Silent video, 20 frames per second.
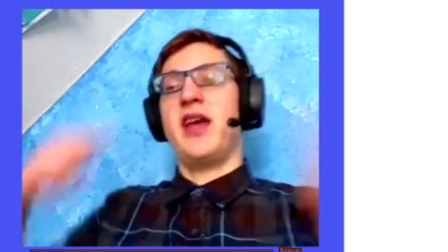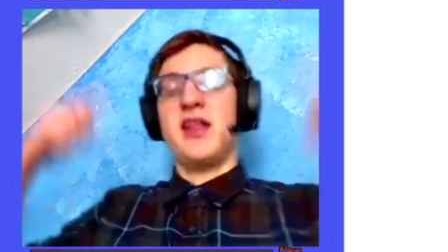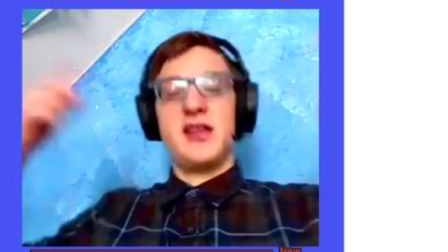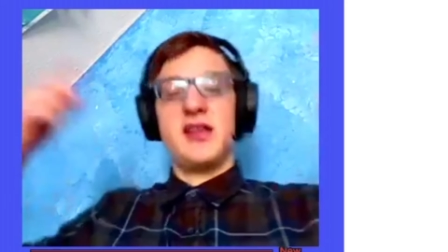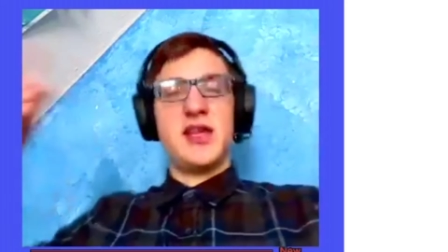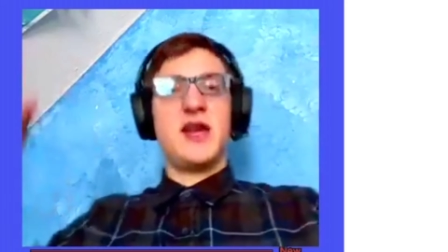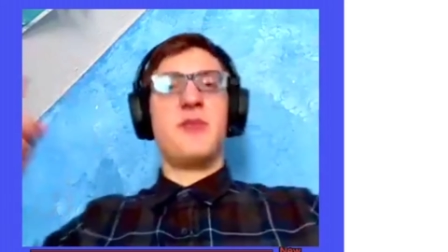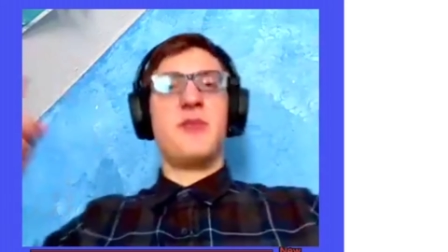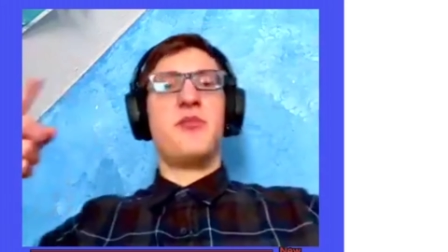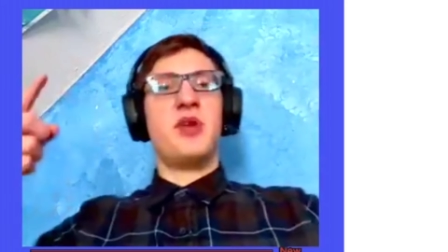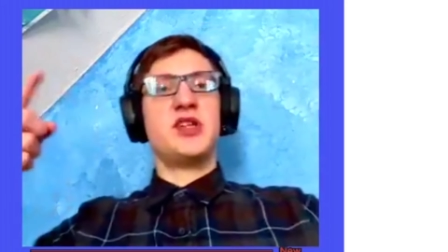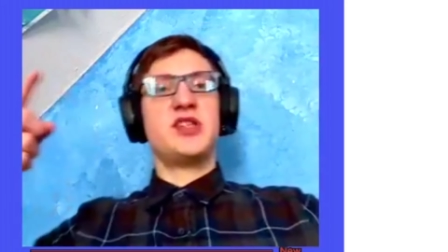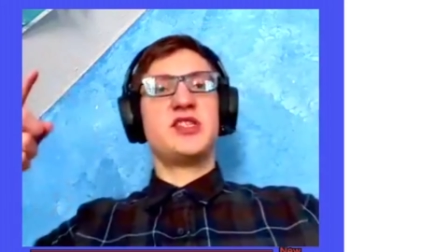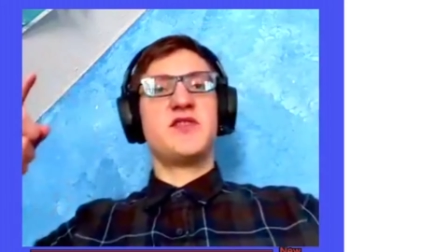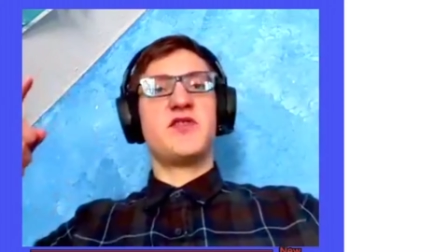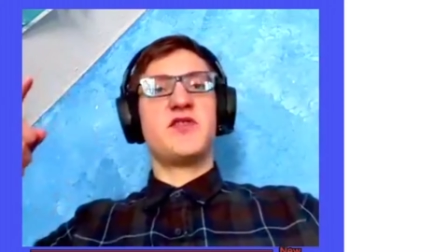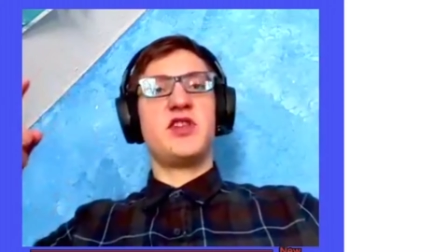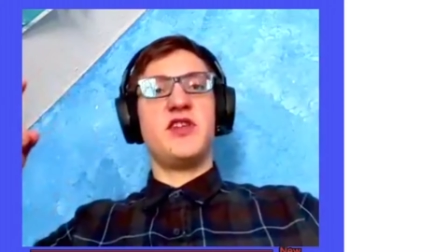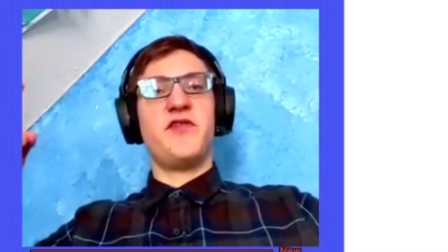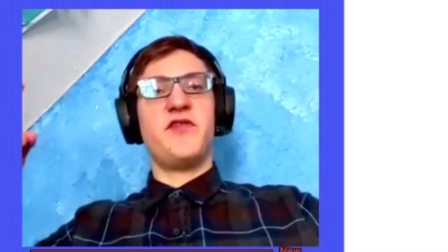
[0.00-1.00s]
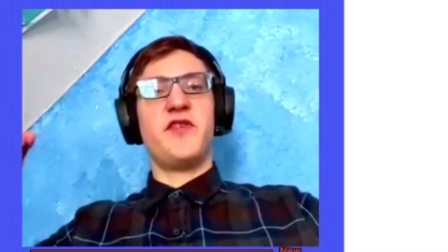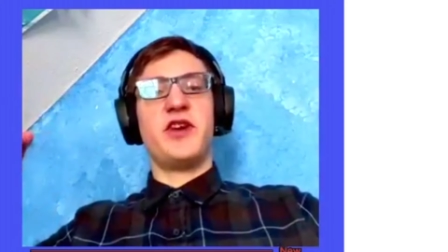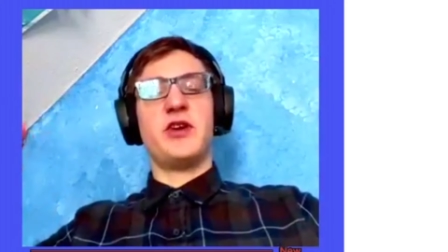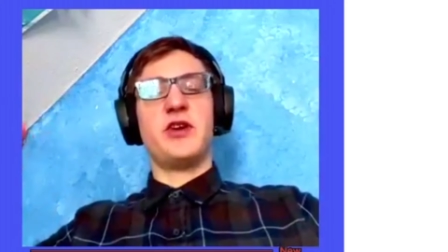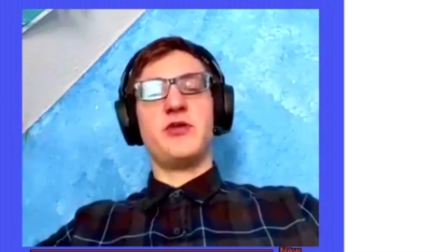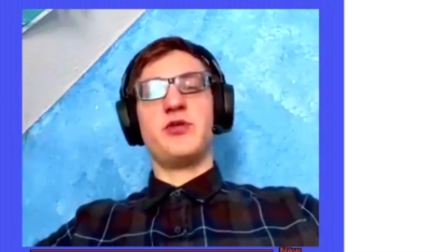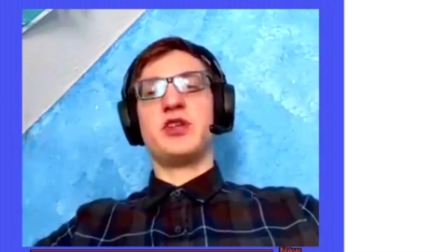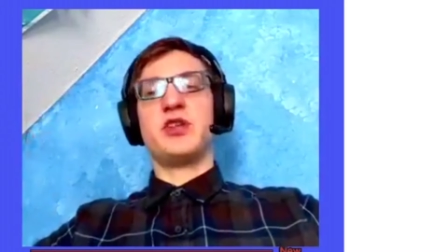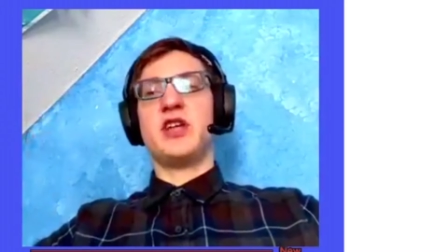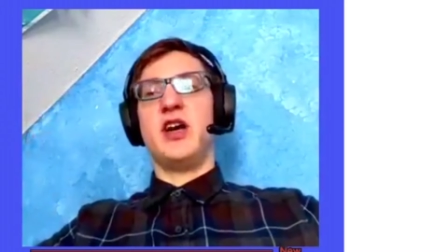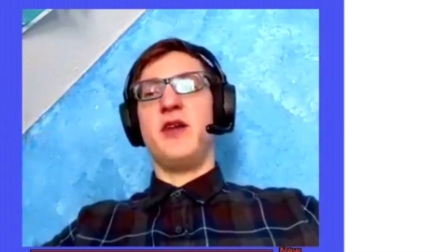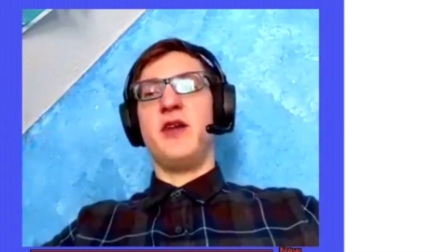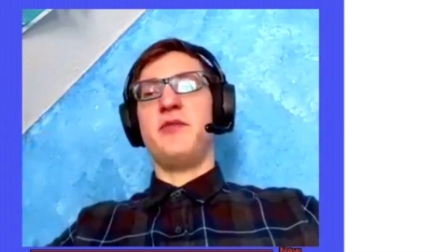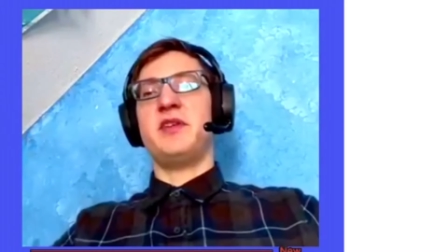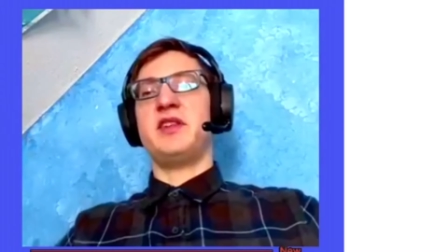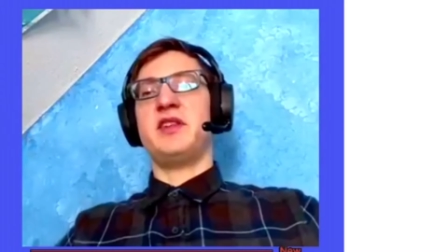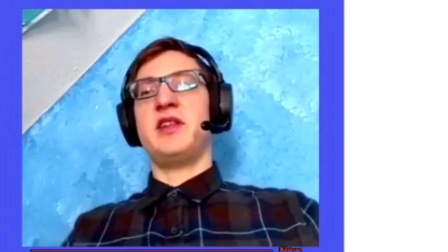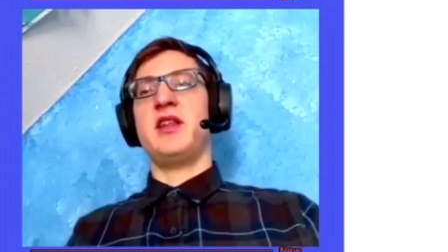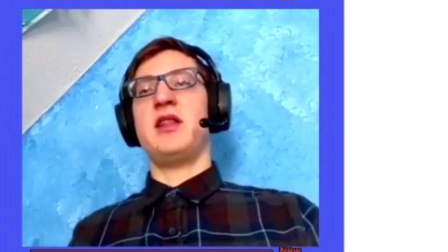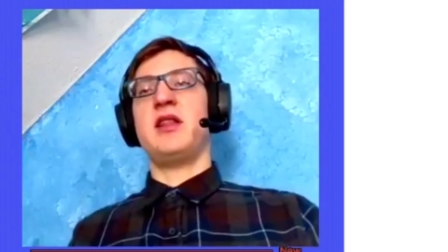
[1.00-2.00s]
And then a bunch of Clefairy would come,
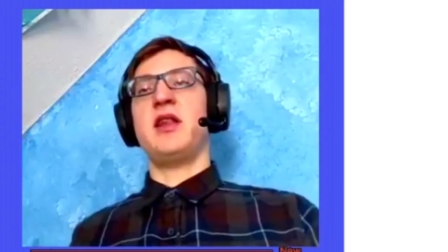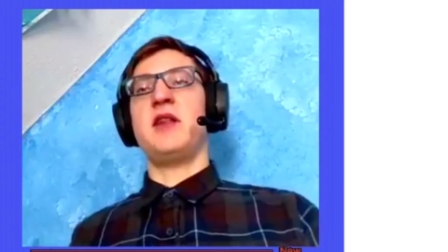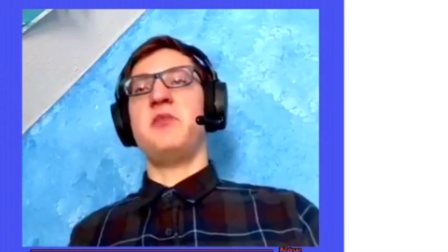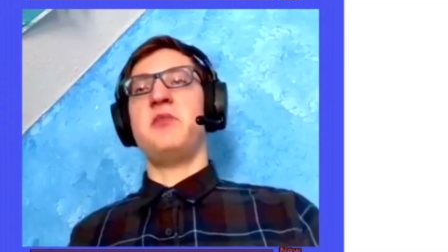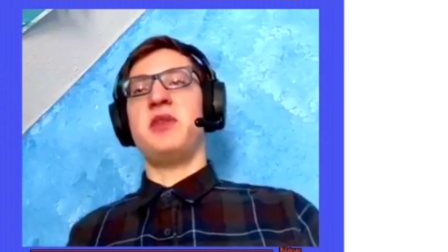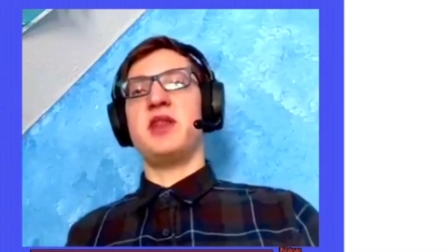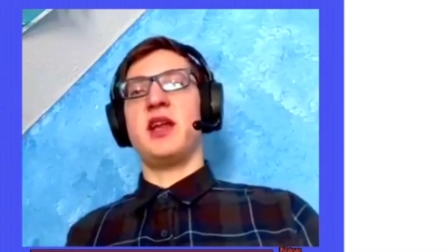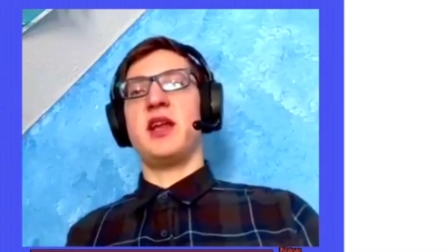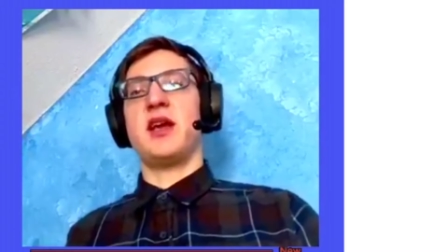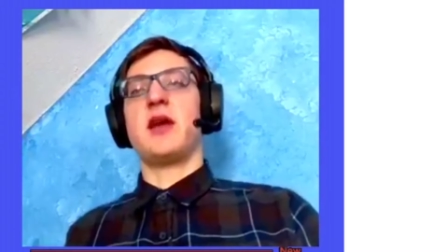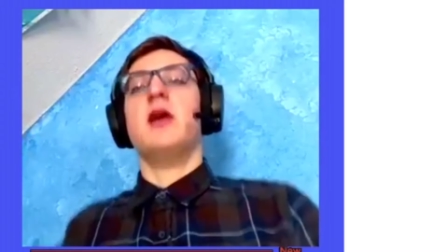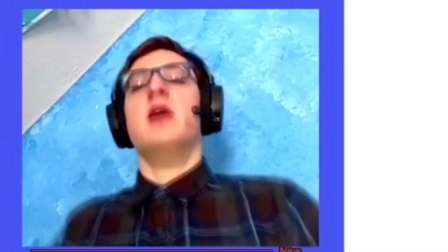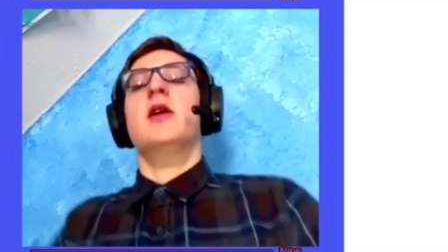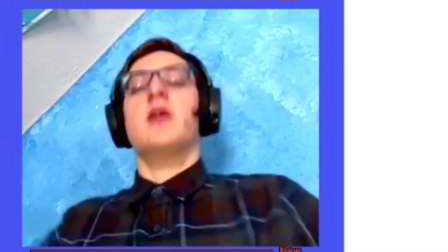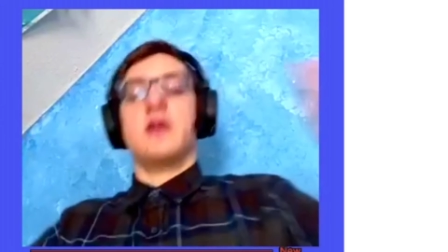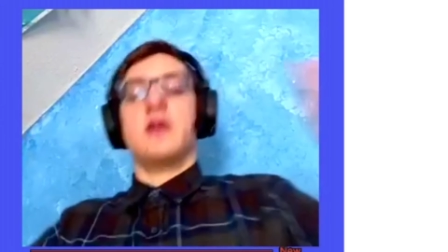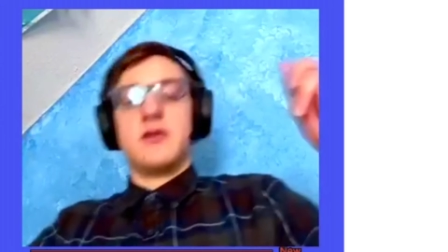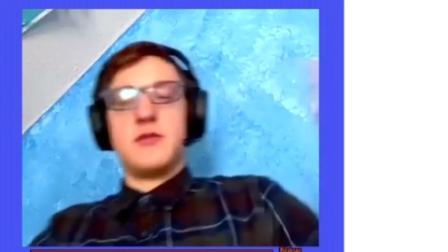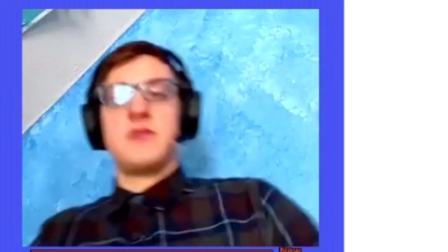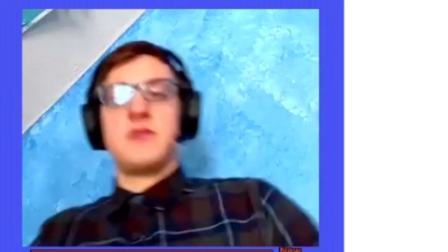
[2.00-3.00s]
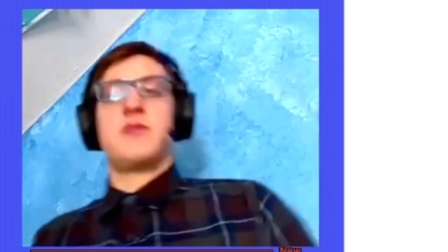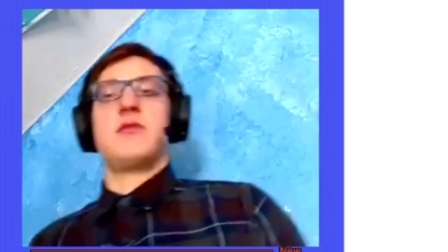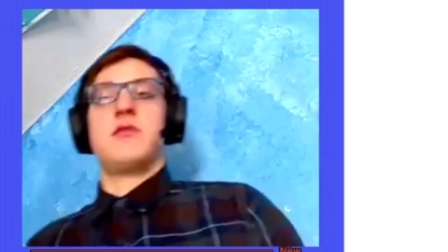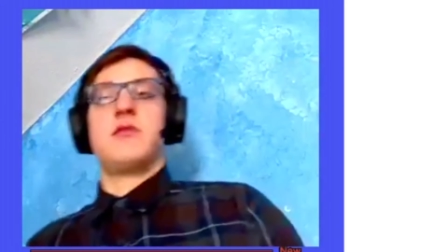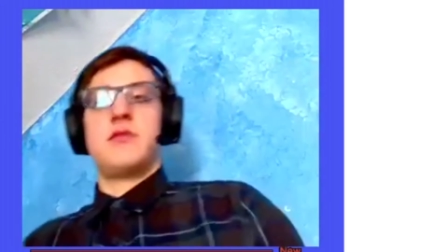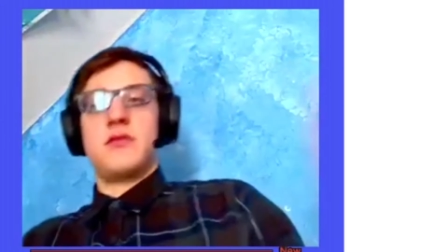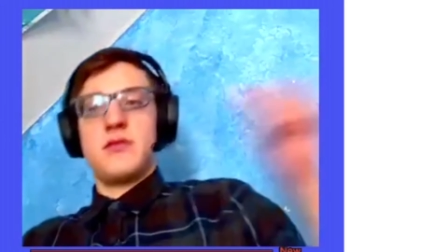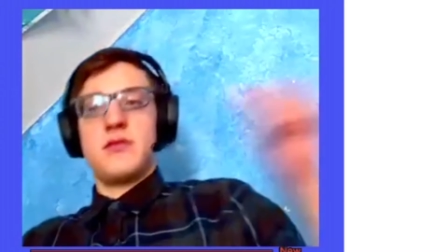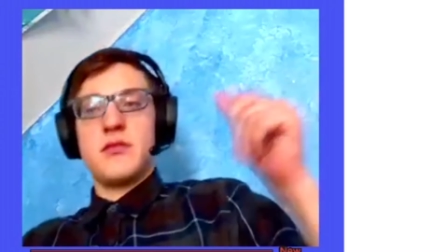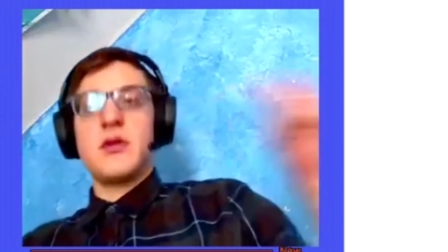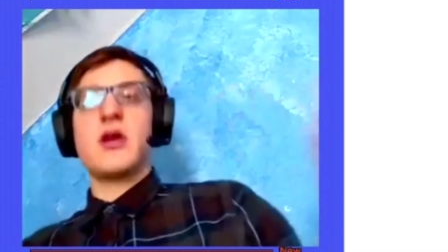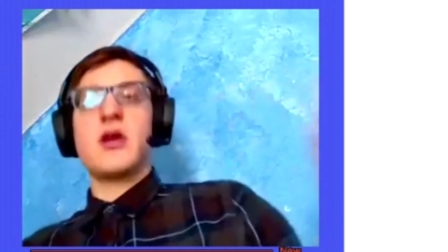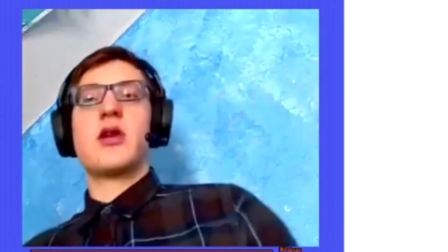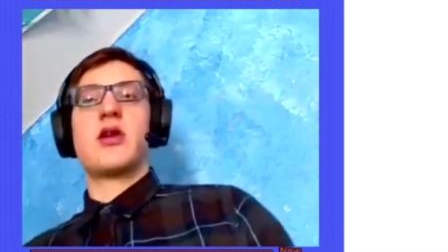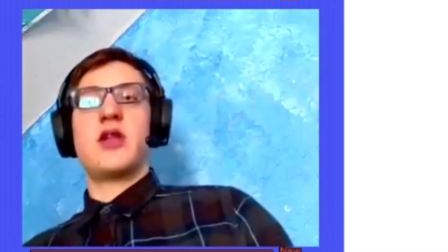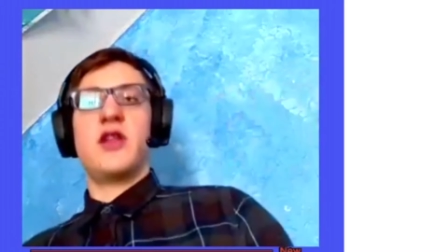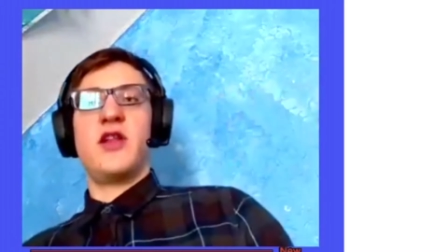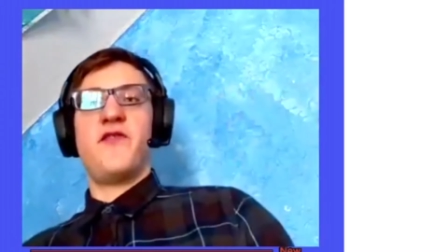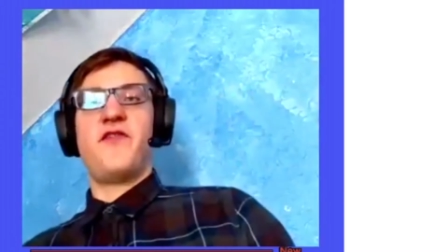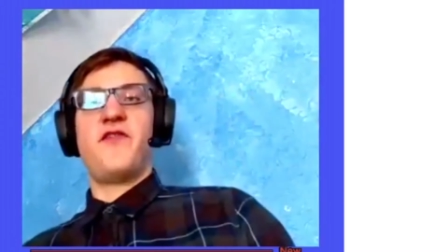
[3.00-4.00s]
and then they'd be like,
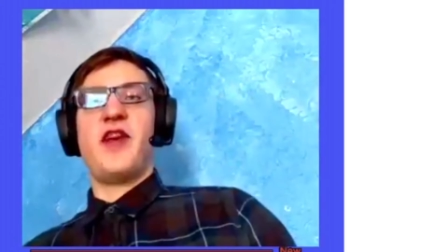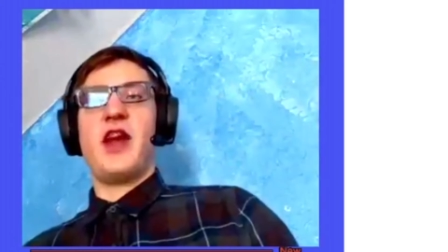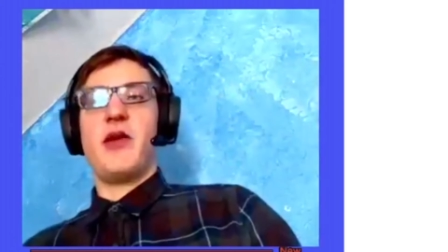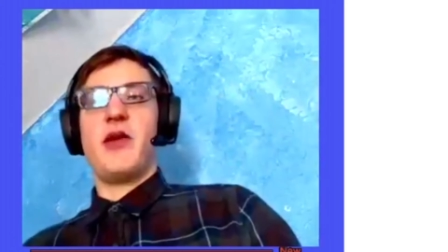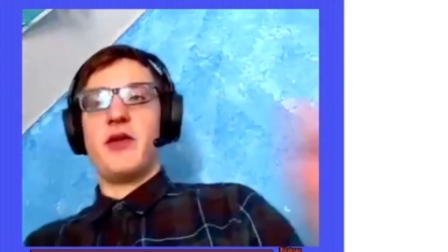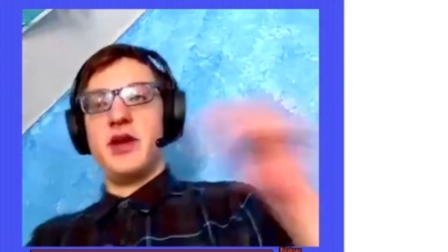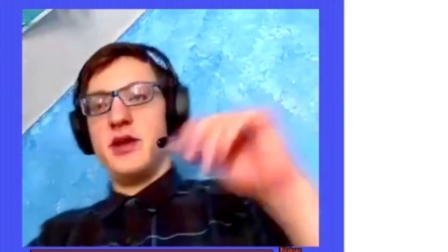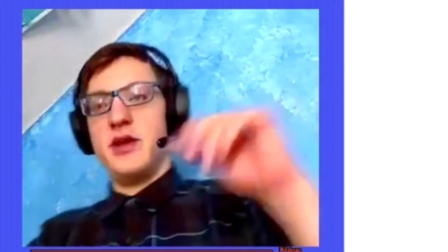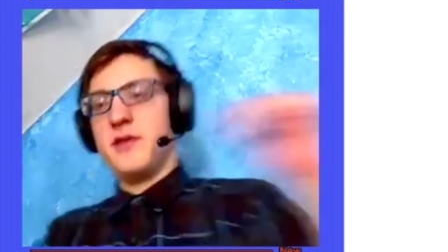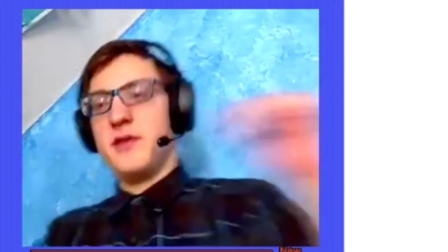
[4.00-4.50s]
Clefairy.